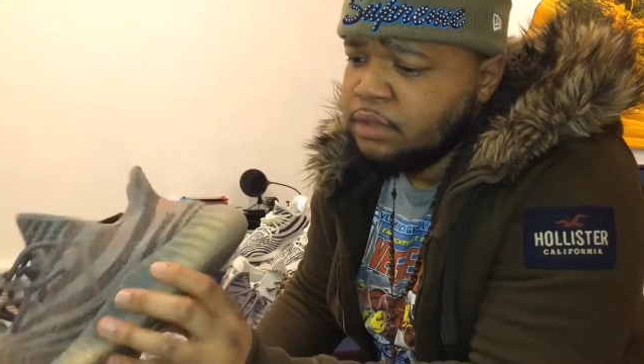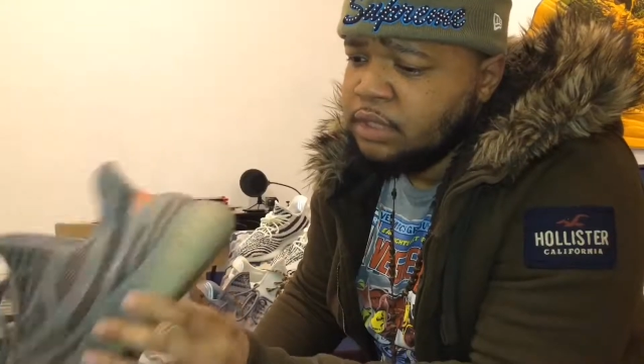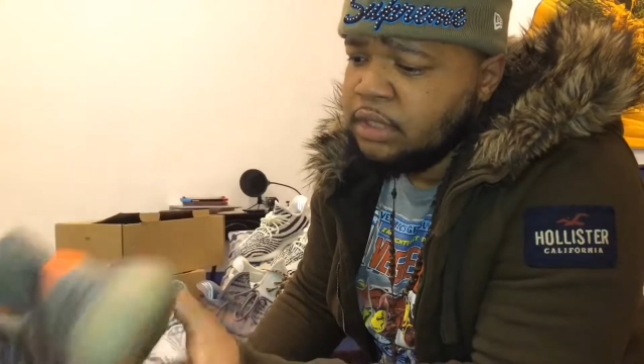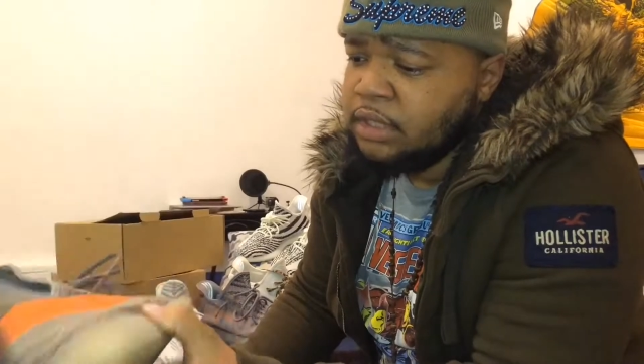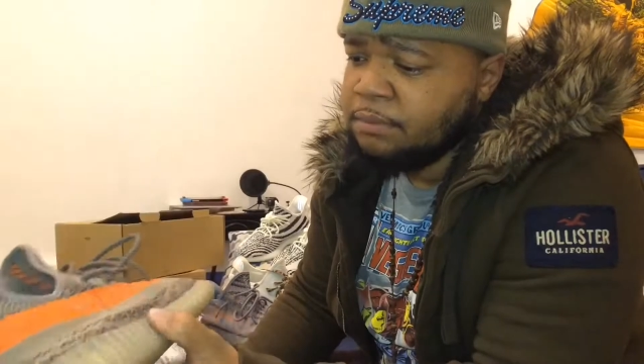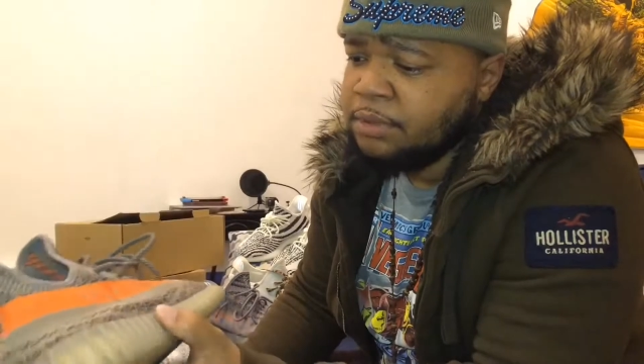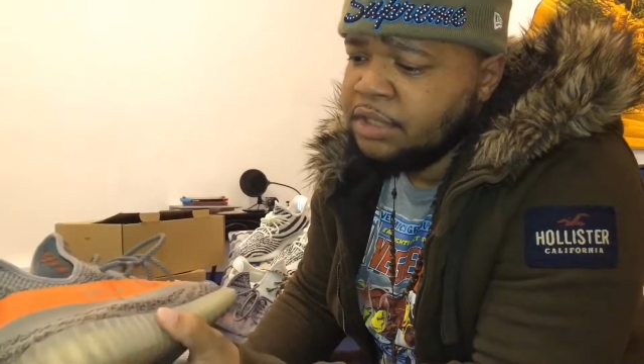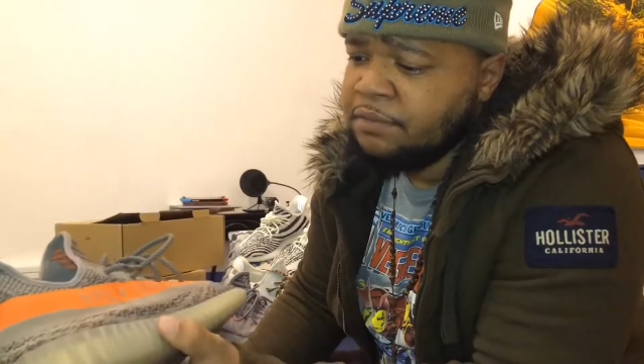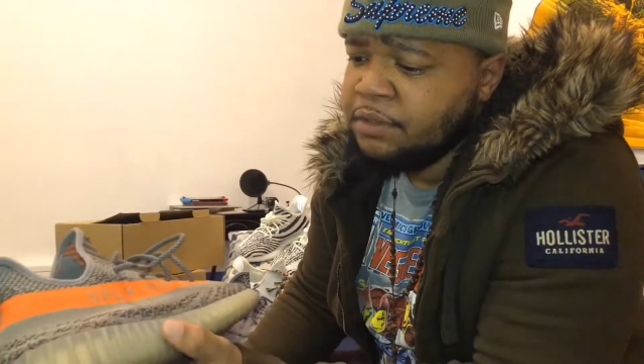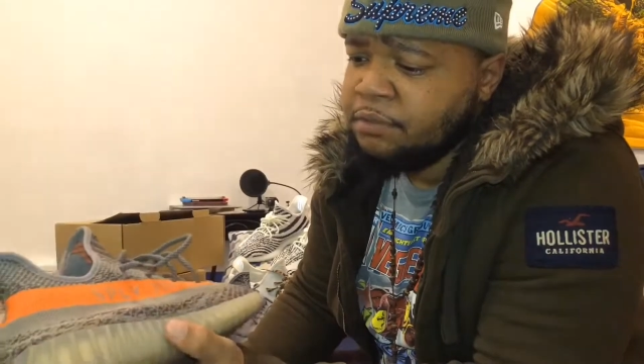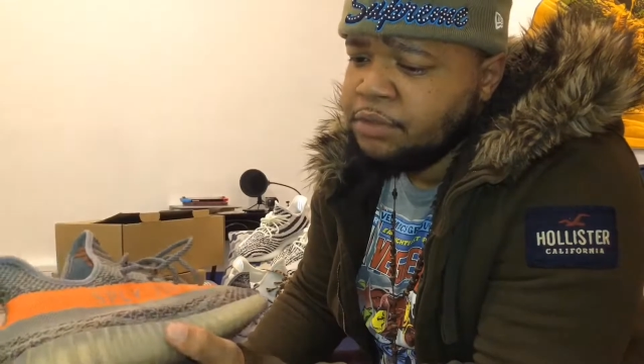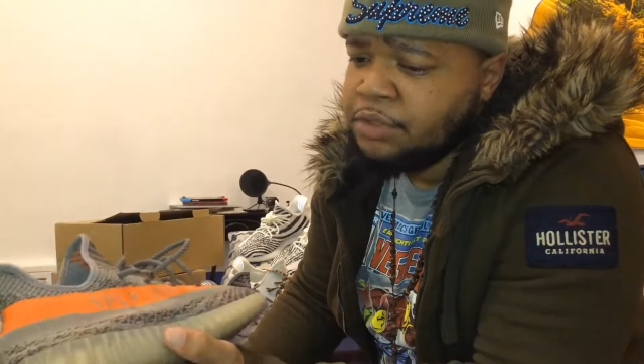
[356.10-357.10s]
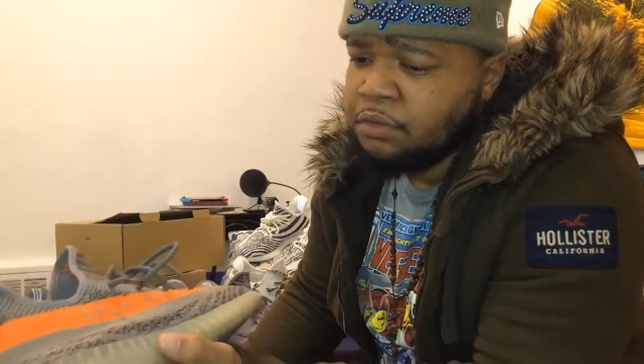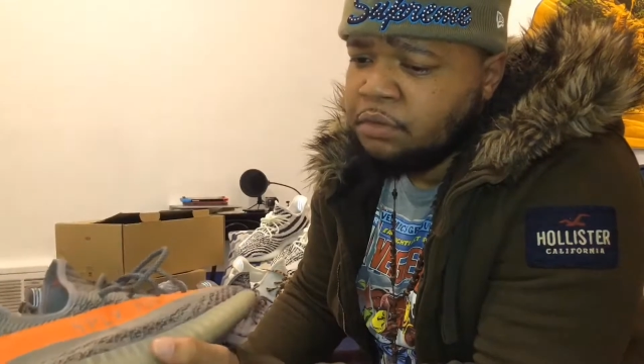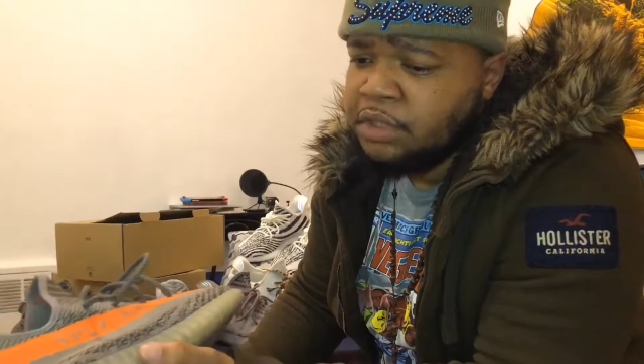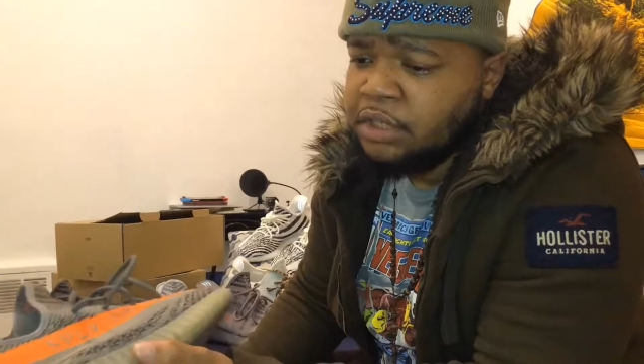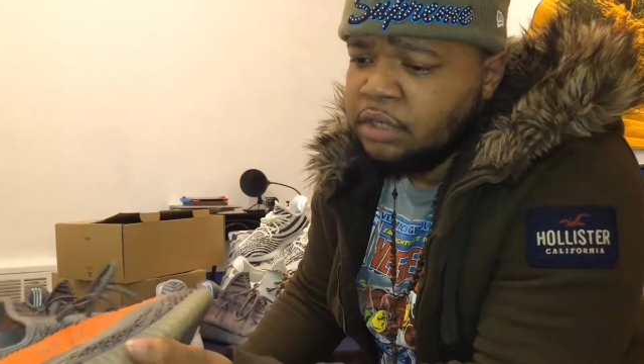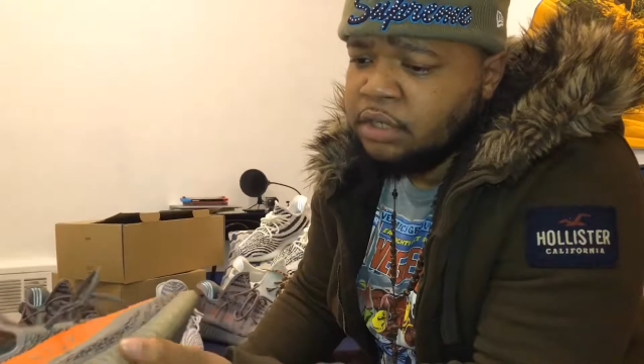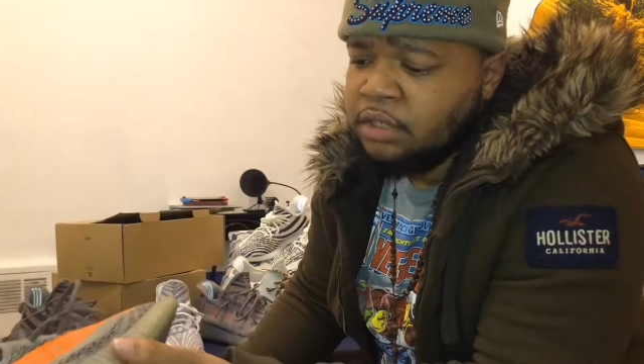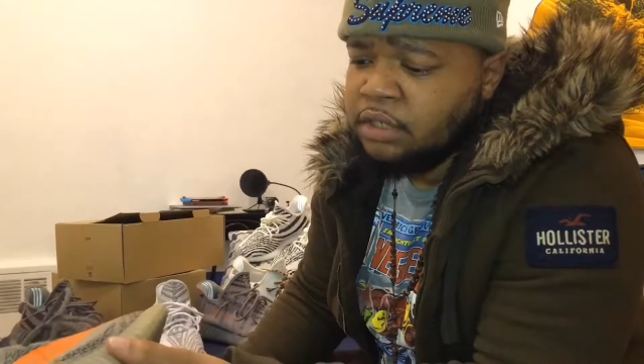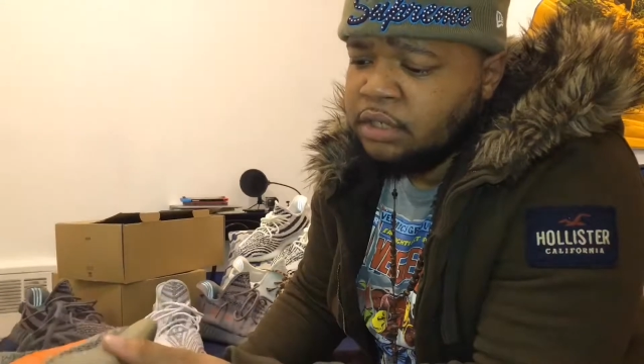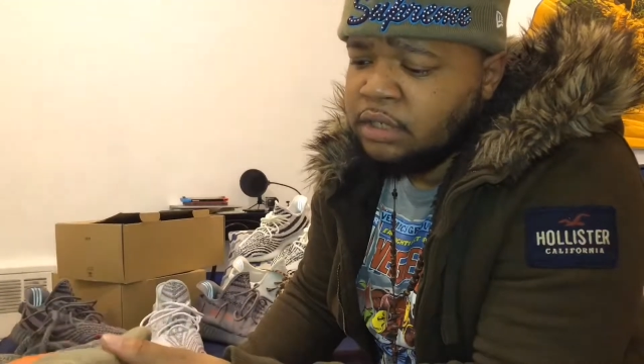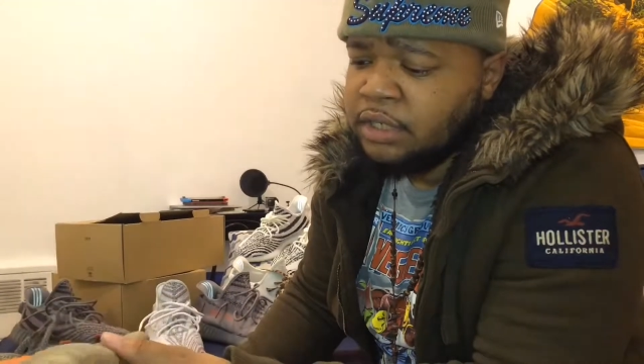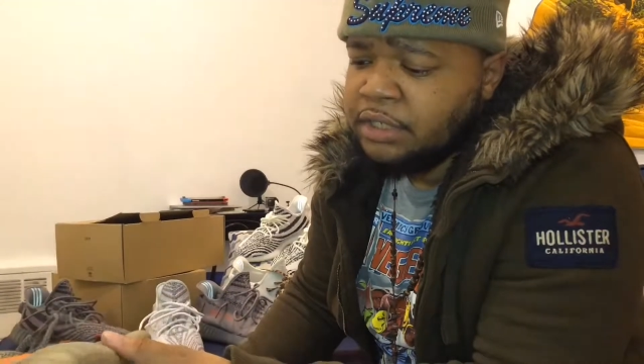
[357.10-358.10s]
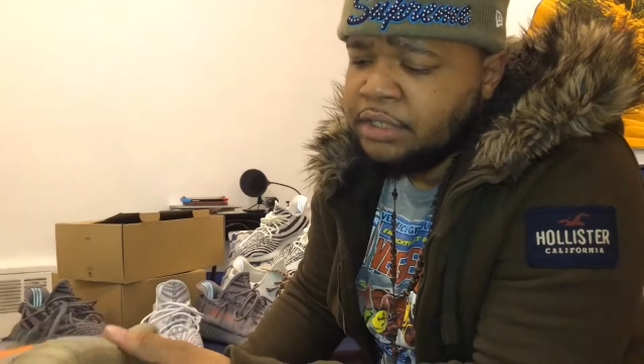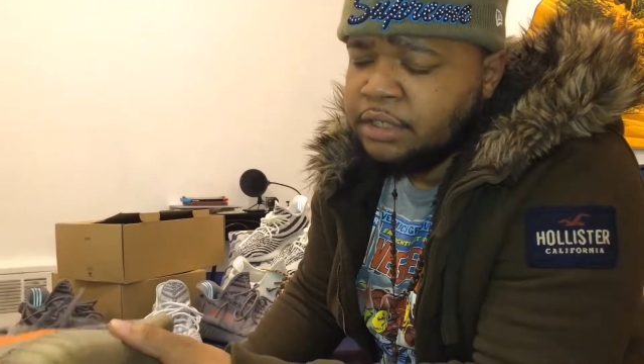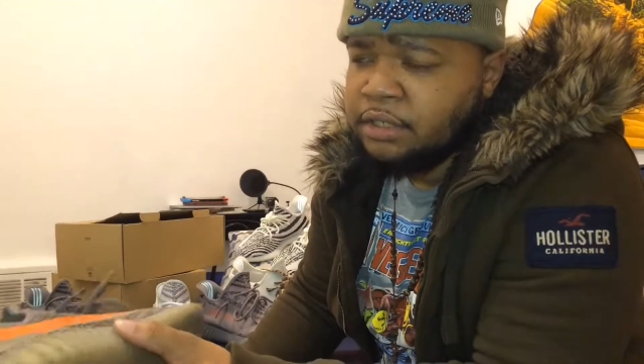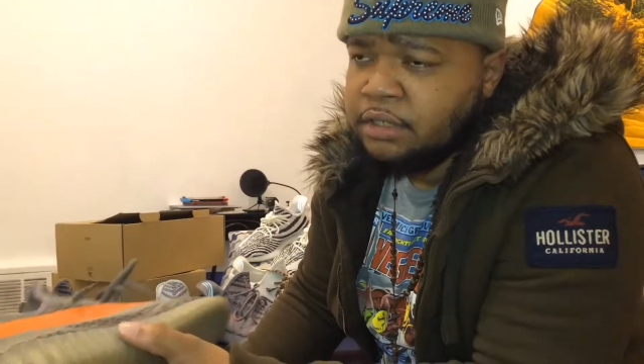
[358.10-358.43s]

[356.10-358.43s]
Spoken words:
And I believe it was only on like